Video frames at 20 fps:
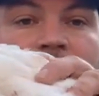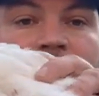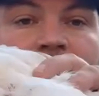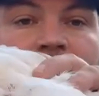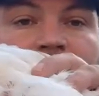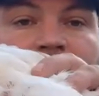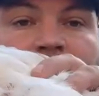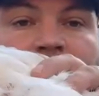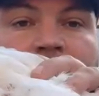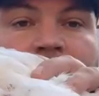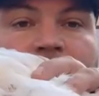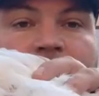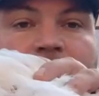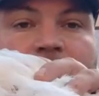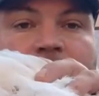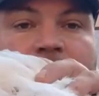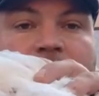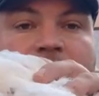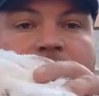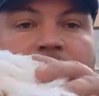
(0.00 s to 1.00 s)
Again,
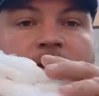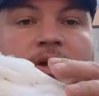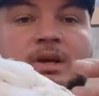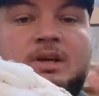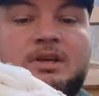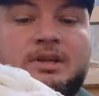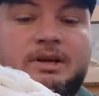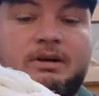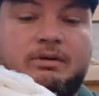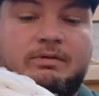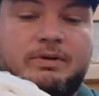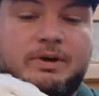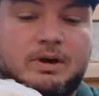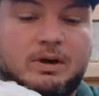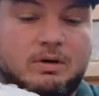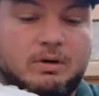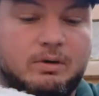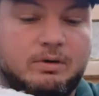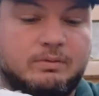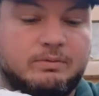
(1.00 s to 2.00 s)
feet. The other thing
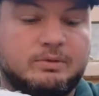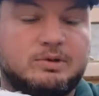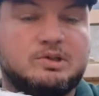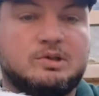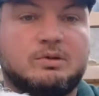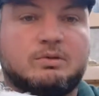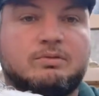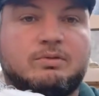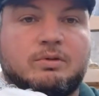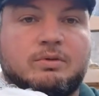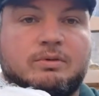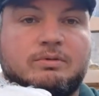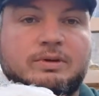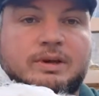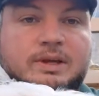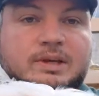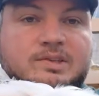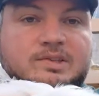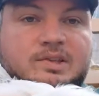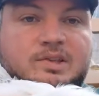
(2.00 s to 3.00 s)
that I would look for on the
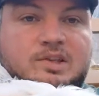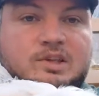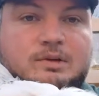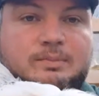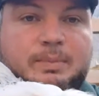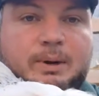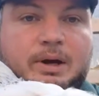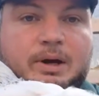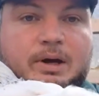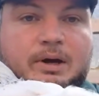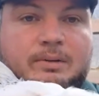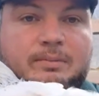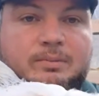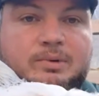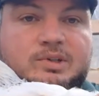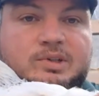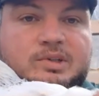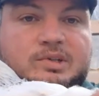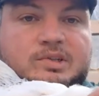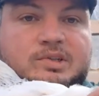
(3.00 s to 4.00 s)
feet is the spur,
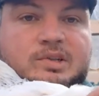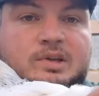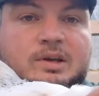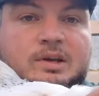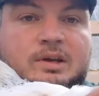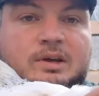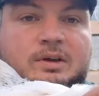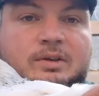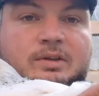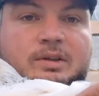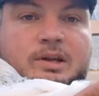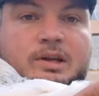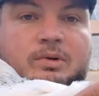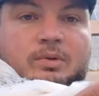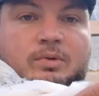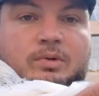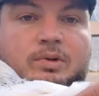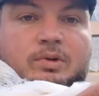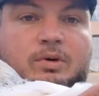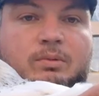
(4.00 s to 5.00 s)
which is a
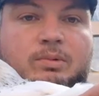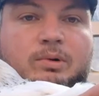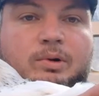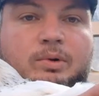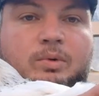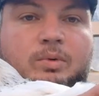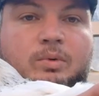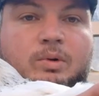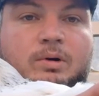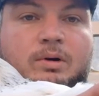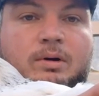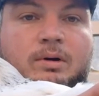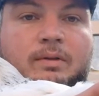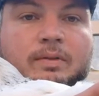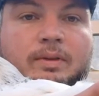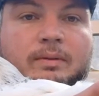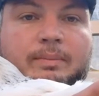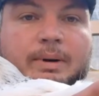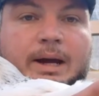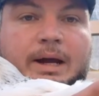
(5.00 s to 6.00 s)
little nobule
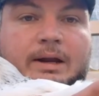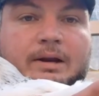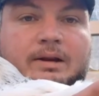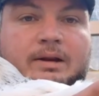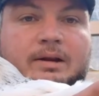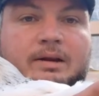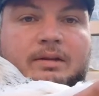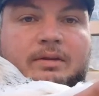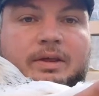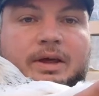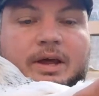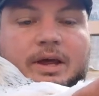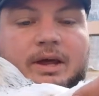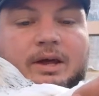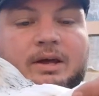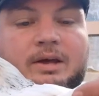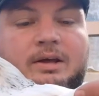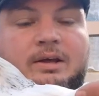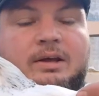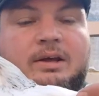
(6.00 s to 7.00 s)
on the back
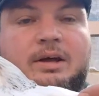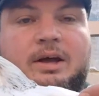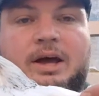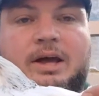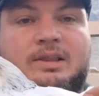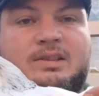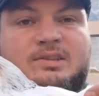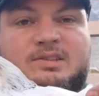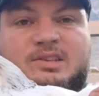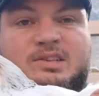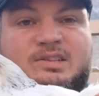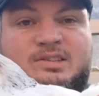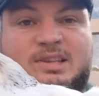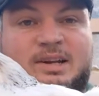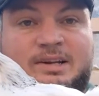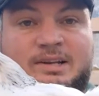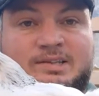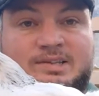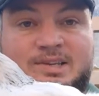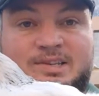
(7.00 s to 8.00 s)
there. Hens is
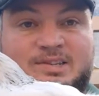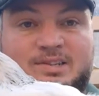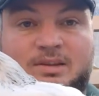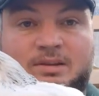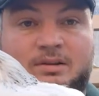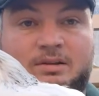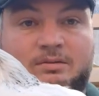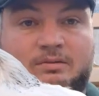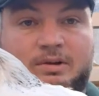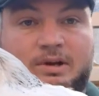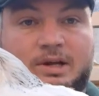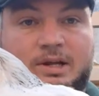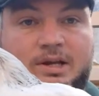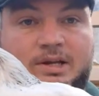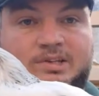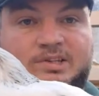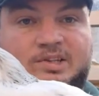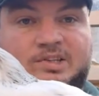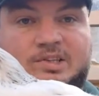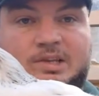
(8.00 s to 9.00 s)
non-existent really,
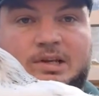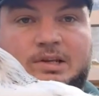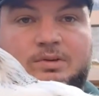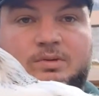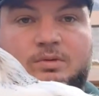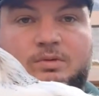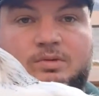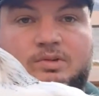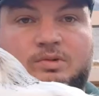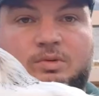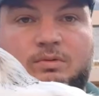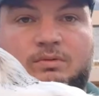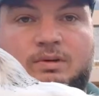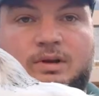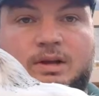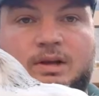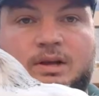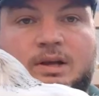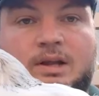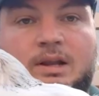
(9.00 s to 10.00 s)
it's just a little sort of
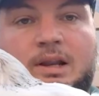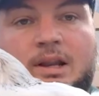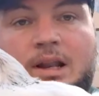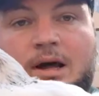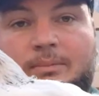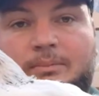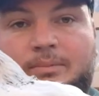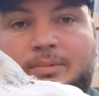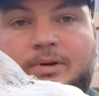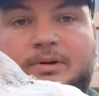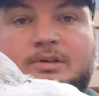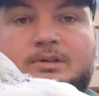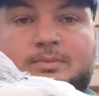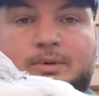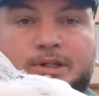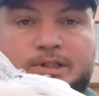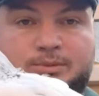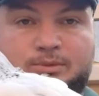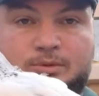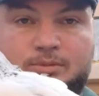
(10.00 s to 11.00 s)
lump. It's
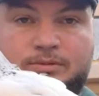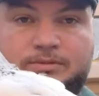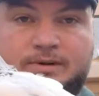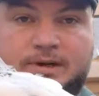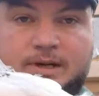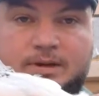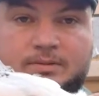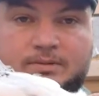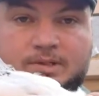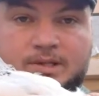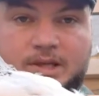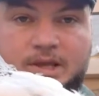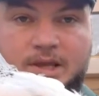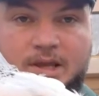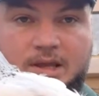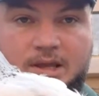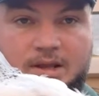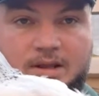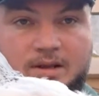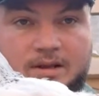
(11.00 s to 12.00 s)
much more profound
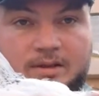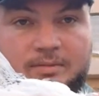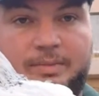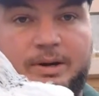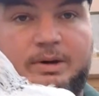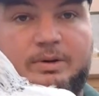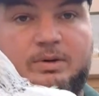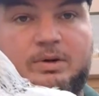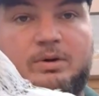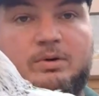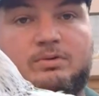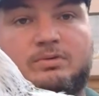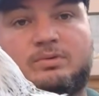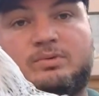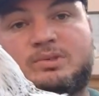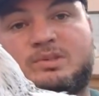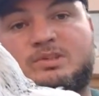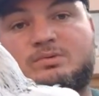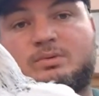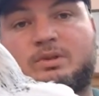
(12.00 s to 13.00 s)
in the male
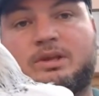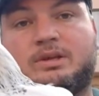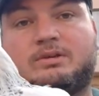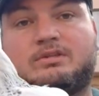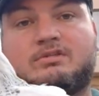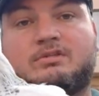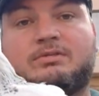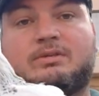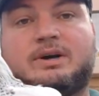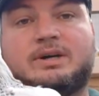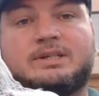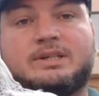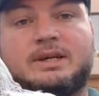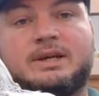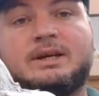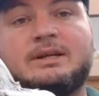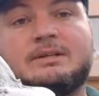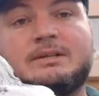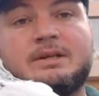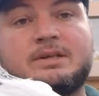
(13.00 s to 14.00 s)
cockerels, it's what they use for
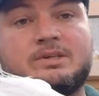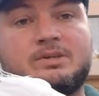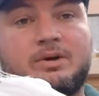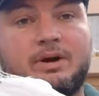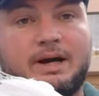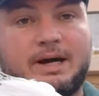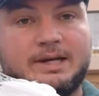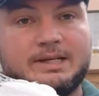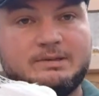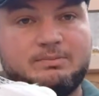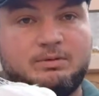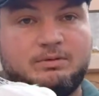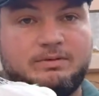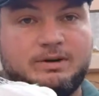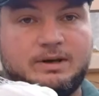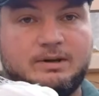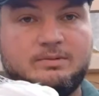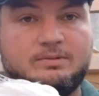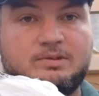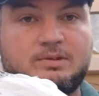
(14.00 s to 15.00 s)
fighting. It's not as
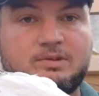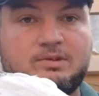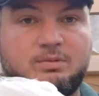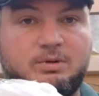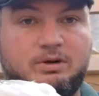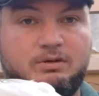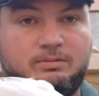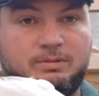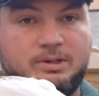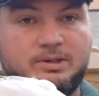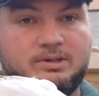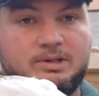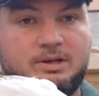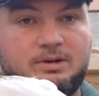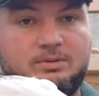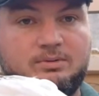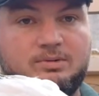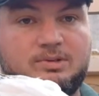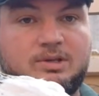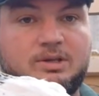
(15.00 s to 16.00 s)
profound at 12 weeks
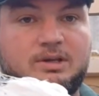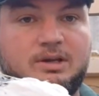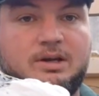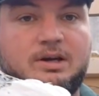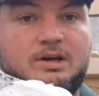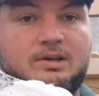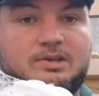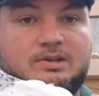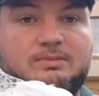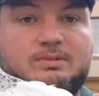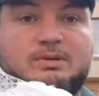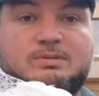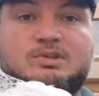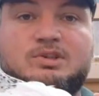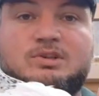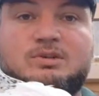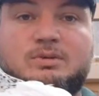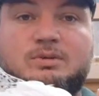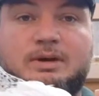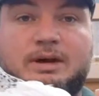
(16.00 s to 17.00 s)
old, sometimes
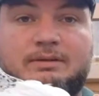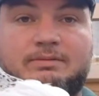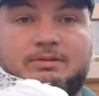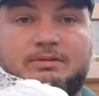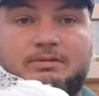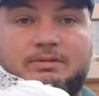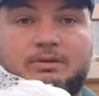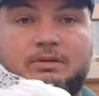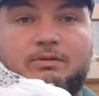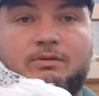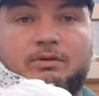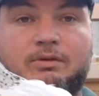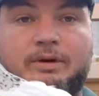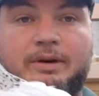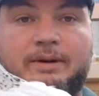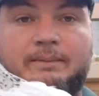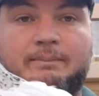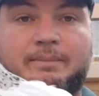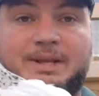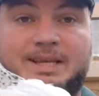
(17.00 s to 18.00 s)
you do have to feel for
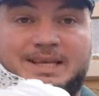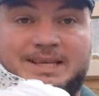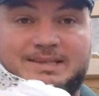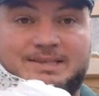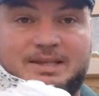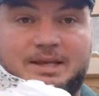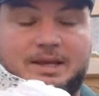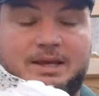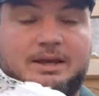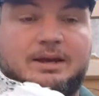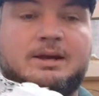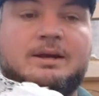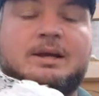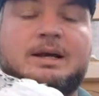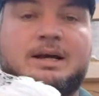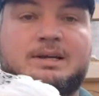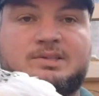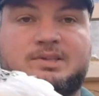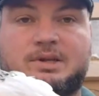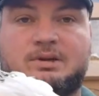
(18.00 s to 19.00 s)
it, but it is there
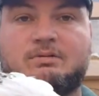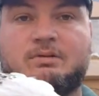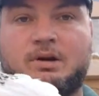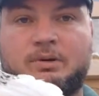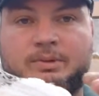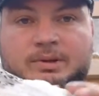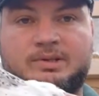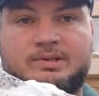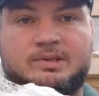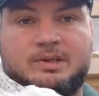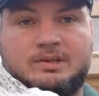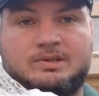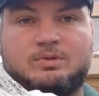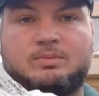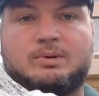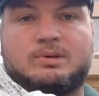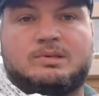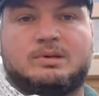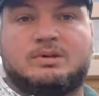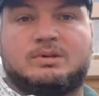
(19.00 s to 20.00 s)
as they grow. It's
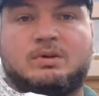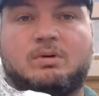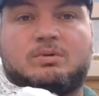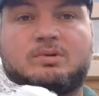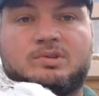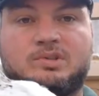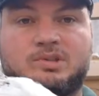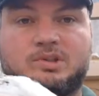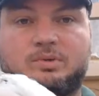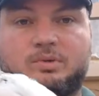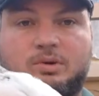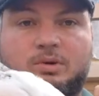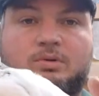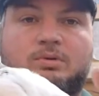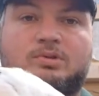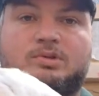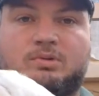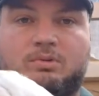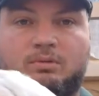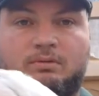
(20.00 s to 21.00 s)
almost like a dog's dew claw,
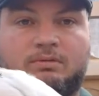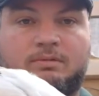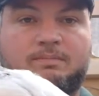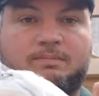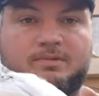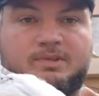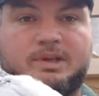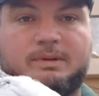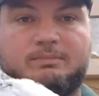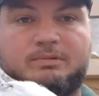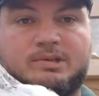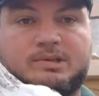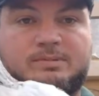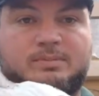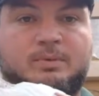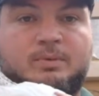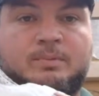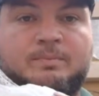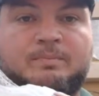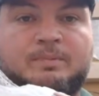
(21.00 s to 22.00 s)
sort of same
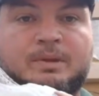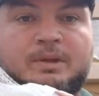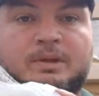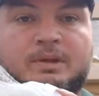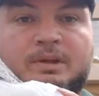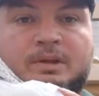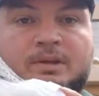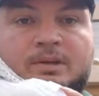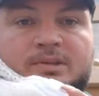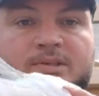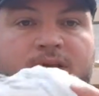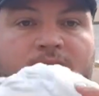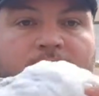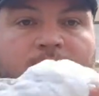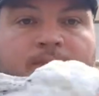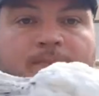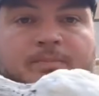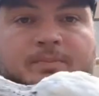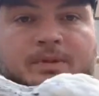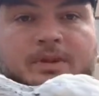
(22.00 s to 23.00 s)
principle.
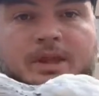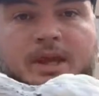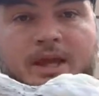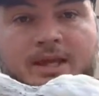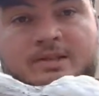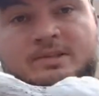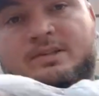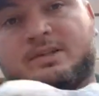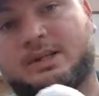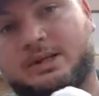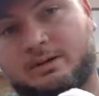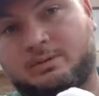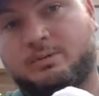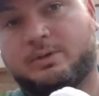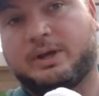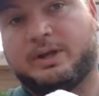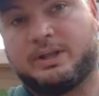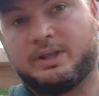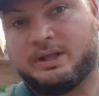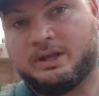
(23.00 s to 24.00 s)
So, hens, now
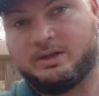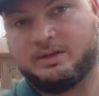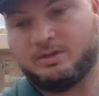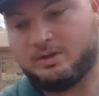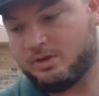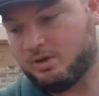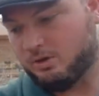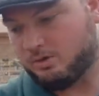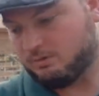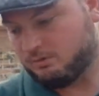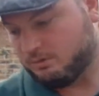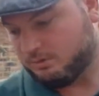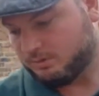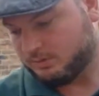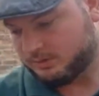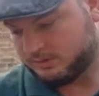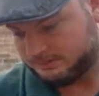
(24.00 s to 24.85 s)
we'll get the cockerel.